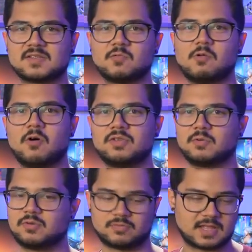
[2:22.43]
to the wall,
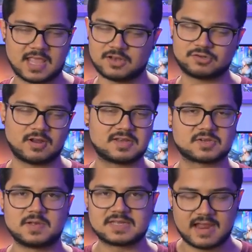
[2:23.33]
you're again trying to squeeze